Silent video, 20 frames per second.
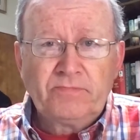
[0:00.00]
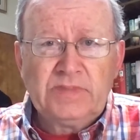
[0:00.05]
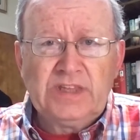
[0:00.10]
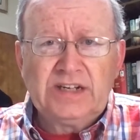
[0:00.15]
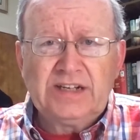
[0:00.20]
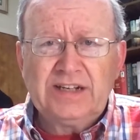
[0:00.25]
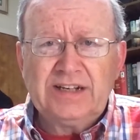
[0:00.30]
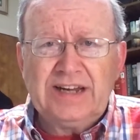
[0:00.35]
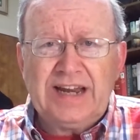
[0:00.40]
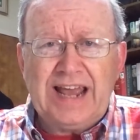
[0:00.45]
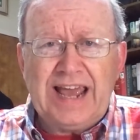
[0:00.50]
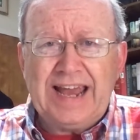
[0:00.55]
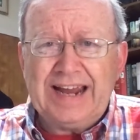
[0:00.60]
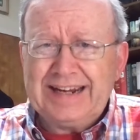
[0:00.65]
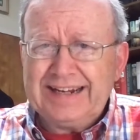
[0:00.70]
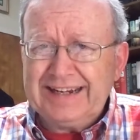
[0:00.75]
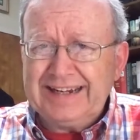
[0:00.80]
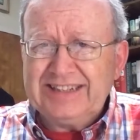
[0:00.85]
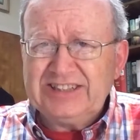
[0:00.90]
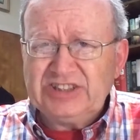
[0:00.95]
Did an
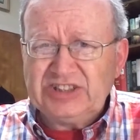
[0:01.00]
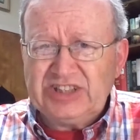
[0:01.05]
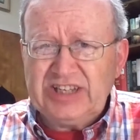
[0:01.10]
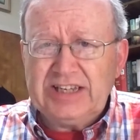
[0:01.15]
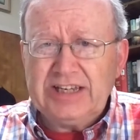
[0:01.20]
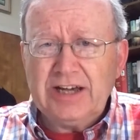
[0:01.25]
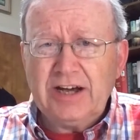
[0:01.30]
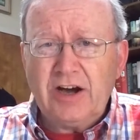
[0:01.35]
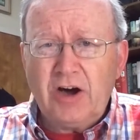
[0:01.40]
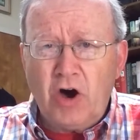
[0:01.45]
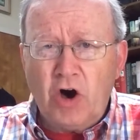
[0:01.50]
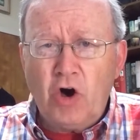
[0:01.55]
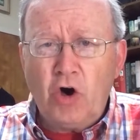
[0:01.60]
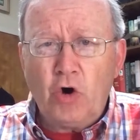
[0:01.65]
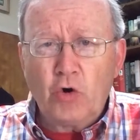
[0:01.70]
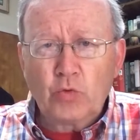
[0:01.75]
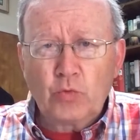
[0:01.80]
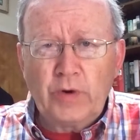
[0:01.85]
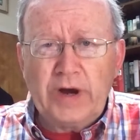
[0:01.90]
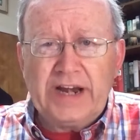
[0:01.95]
ecclesia
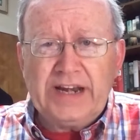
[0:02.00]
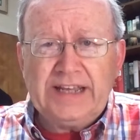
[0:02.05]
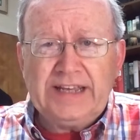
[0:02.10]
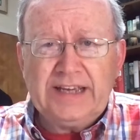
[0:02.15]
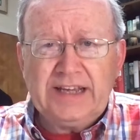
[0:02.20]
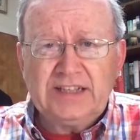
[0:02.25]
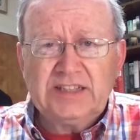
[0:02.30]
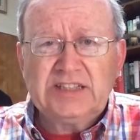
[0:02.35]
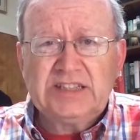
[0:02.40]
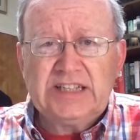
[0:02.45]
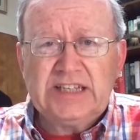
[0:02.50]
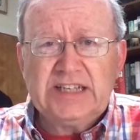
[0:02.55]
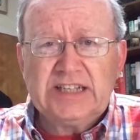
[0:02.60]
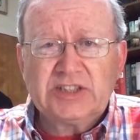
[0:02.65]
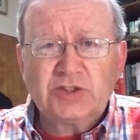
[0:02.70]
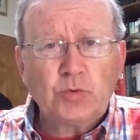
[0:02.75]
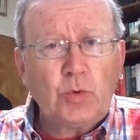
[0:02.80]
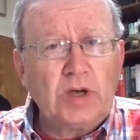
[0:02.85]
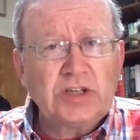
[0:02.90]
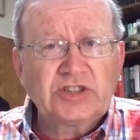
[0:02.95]
already
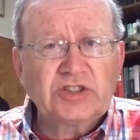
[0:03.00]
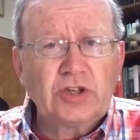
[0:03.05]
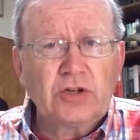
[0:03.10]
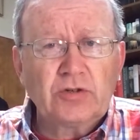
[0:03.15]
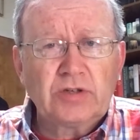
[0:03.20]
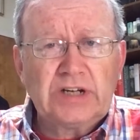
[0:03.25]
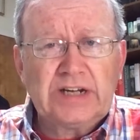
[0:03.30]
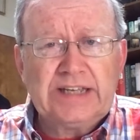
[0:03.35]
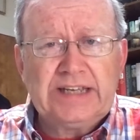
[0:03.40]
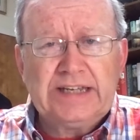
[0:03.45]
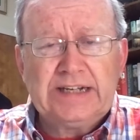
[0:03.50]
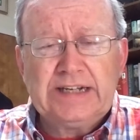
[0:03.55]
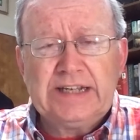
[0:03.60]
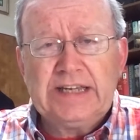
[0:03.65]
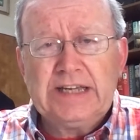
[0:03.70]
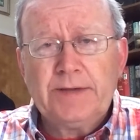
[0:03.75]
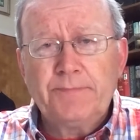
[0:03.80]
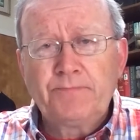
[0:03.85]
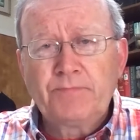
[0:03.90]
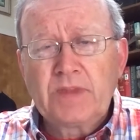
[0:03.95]
exist? Why, certainly it
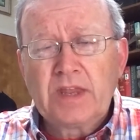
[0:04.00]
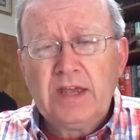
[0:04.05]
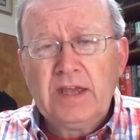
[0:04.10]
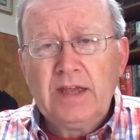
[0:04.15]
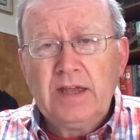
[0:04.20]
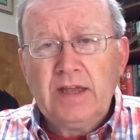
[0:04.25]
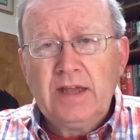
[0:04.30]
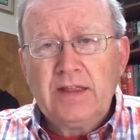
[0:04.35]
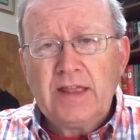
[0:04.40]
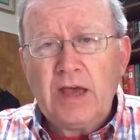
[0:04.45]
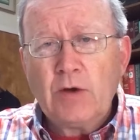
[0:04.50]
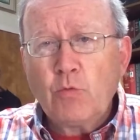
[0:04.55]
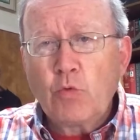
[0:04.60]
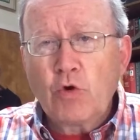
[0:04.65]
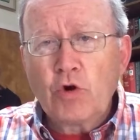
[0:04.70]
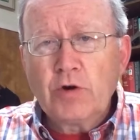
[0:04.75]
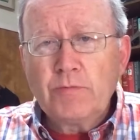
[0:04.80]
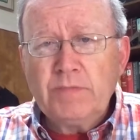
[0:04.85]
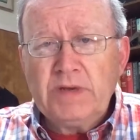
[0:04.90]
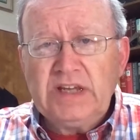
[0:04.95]
did. That
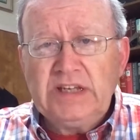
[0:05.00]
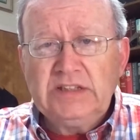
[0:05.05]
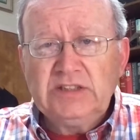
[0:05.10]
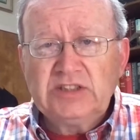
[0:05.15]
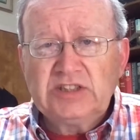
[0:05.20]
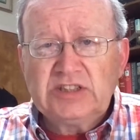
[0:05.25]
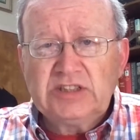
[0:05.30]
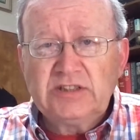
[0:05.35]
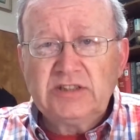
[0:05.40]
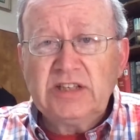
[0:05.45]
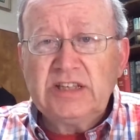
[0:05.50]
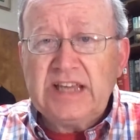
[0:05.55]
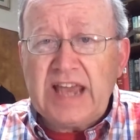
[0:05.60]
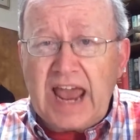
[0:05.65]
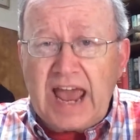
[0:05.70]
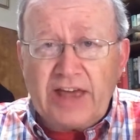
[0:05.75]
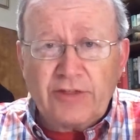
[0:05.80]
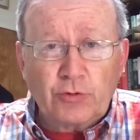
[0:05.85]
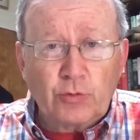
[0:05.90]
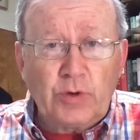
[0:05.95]
word means the
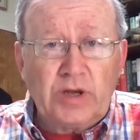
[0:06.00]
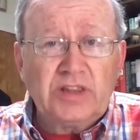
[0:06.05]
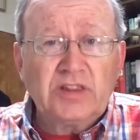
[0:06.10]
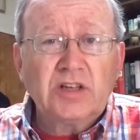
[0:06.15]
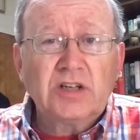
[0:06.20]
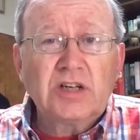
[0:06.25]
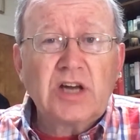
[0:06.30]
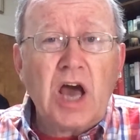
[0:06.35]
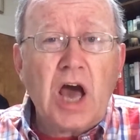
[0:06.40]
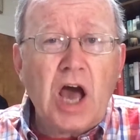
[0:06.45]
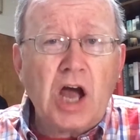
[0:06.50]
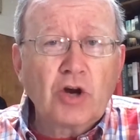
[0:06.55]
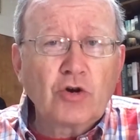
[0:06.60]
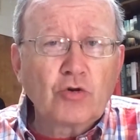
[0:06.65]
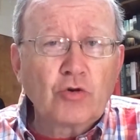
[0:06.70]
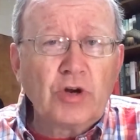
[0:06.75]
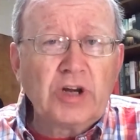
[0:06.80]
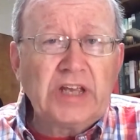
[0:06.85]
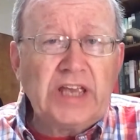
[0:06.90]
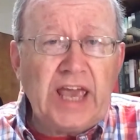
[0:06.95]
gathering, the
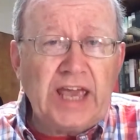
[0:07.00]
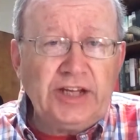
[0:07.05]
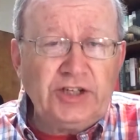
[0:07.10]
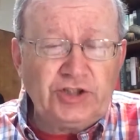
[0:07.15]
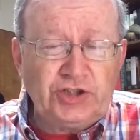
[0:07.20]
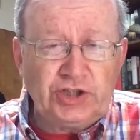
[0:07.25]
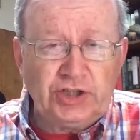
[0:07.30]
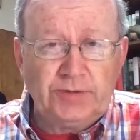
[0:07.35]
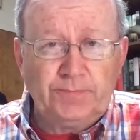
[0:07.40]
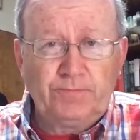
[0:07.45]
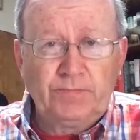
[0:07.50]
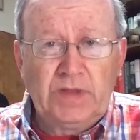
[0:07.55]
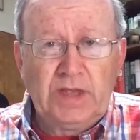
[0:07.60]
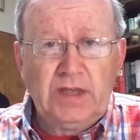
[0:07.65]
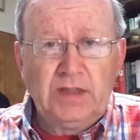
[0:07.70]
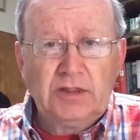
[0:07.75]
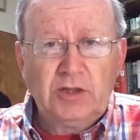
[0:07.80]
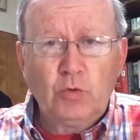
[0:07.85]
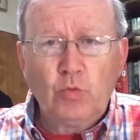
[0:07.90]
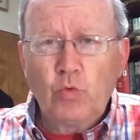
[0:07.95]
congregation
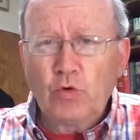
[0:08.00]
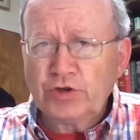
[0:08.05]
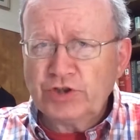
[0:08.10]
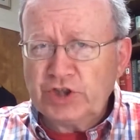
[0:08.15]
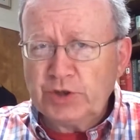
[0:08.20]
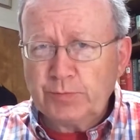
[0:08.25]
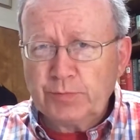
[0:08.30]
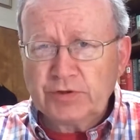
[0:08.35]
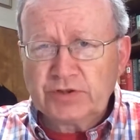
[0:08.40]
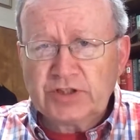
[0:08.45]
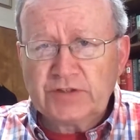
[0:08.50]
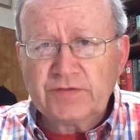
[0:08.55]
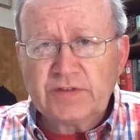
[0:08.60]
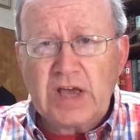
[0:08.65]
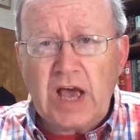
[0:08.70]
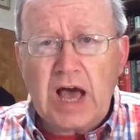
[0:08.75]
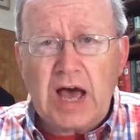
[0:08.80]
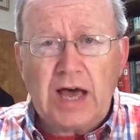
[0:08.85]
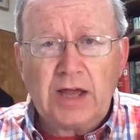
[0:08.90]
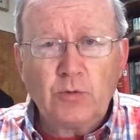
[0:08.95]
the worshipers of
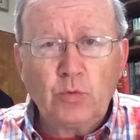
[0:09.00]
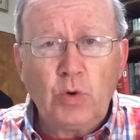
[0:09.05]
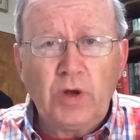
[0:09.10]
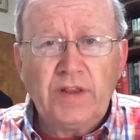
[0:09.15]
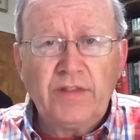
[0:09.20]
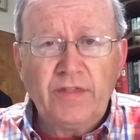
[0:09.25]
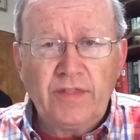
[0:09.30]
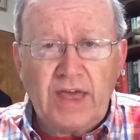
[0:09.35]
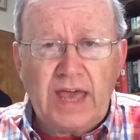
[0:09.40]
God when